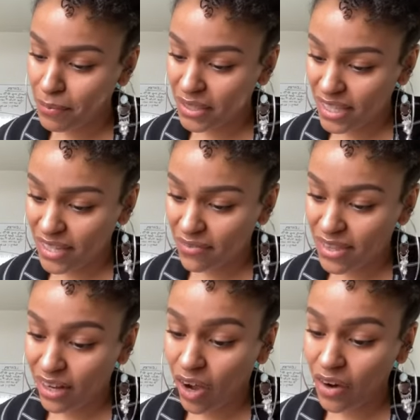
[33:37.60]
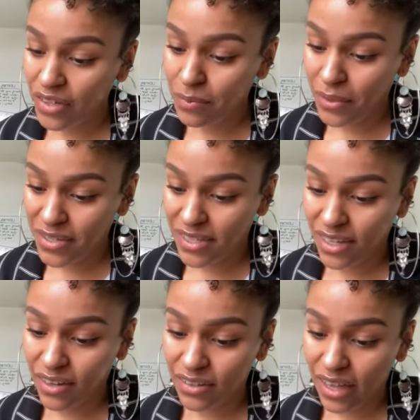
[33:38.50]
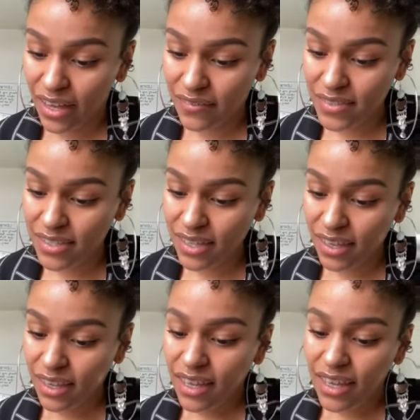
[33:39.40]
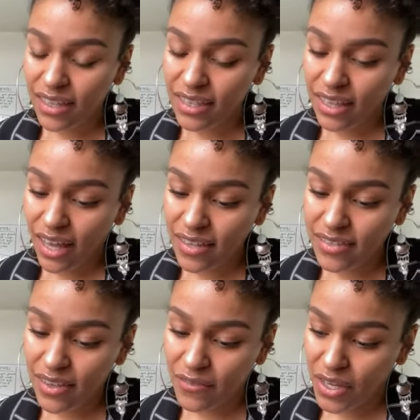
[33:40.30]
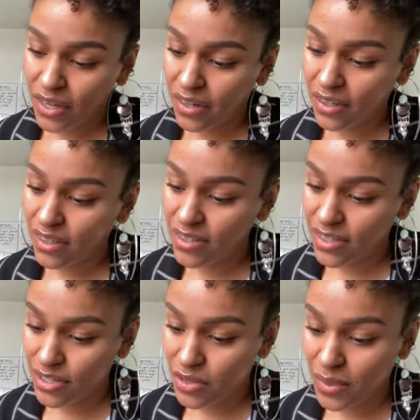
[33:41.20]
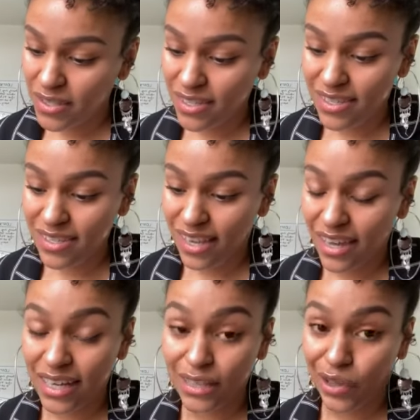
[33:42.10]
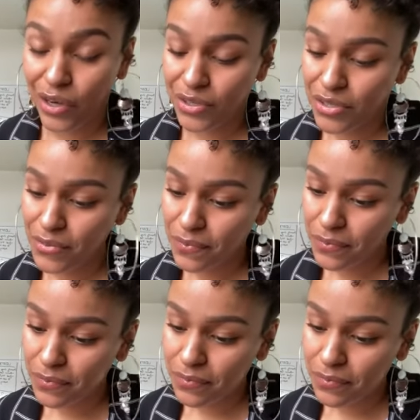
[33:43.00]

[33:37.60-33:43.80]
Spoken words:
the belief that already present in our lives, in the lives of their constituents and society at large.